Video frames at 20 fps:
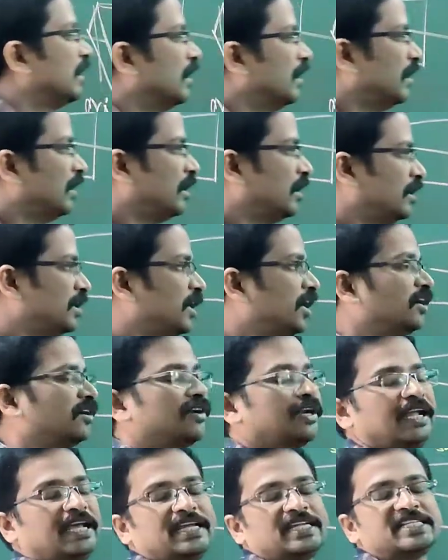
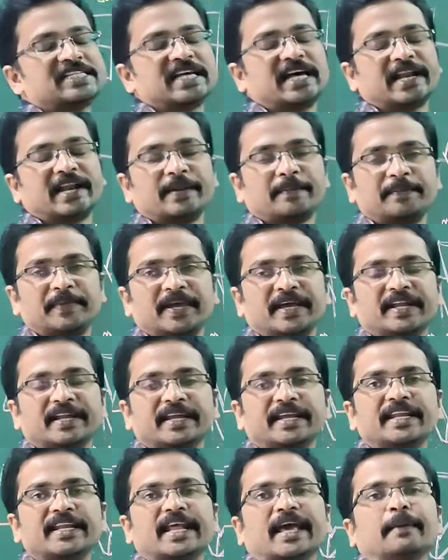dark lines are appear
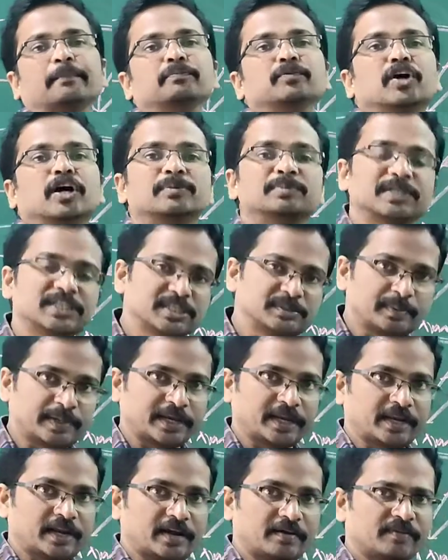in absorption
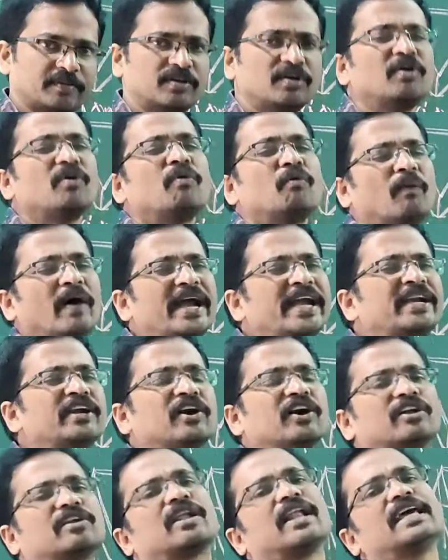spectra. Why
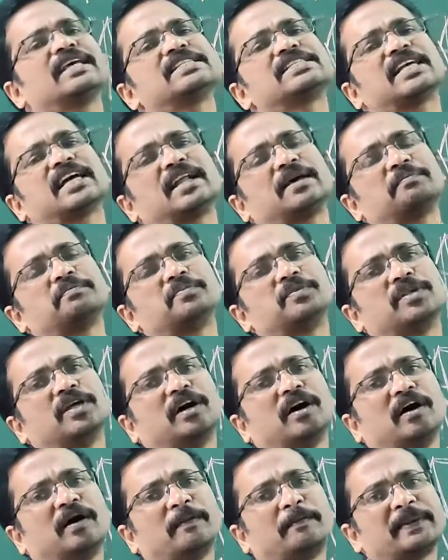dark lines
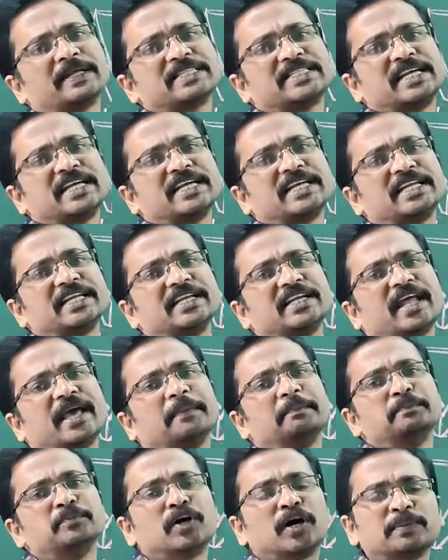are present
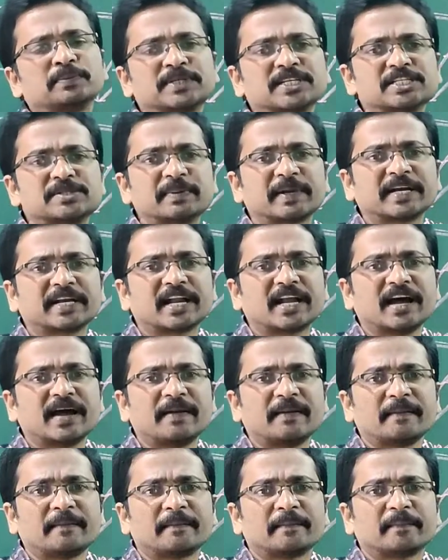in absorption
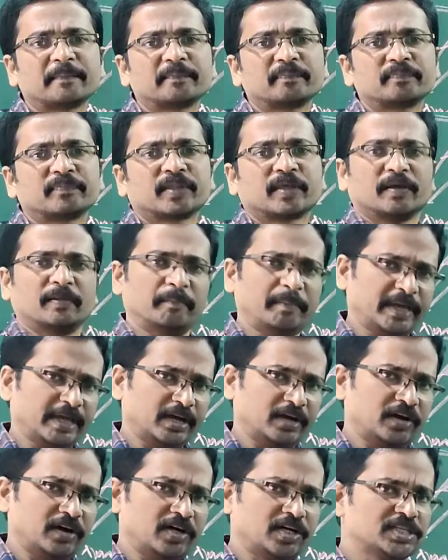spectra?
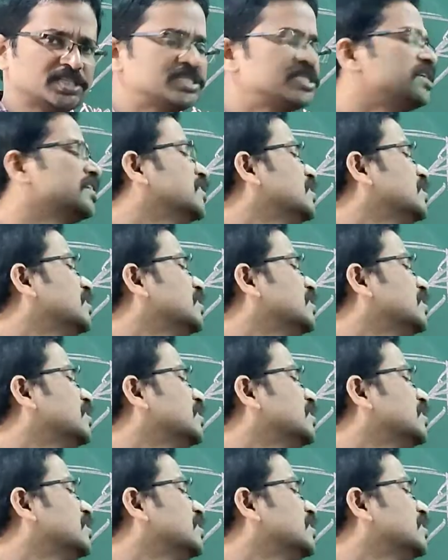Because